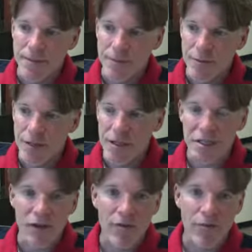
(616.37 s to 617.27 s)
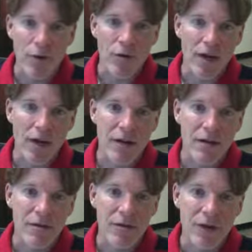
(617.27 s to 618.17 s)
really self-motivated.
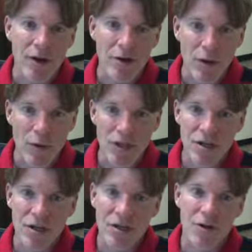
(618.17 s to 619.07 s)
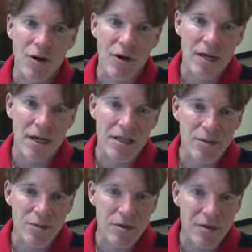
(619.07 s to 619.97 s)
If you have a question and you're an online
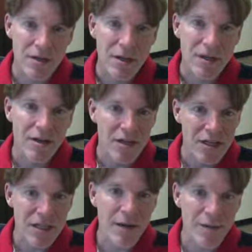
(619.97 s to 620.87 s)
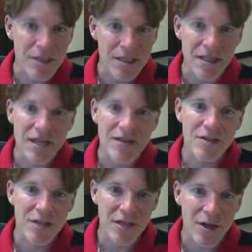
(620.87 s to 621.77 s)
student, you need to come and see us. You
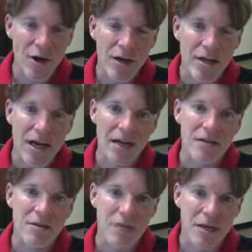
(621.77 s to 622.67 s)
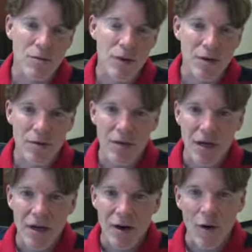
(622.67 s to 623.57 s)
need to contact us because we don't
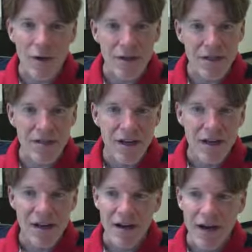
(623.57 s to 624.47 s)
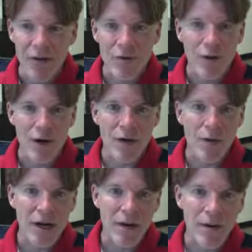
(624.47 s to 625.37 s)
always have you on our
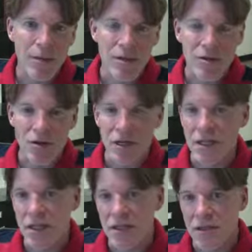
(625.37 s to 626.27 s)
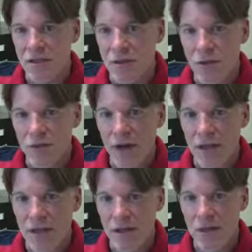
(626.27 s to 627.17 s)
radar because you're at a distance. So if that's
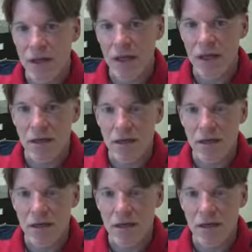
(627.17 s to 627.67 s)
something that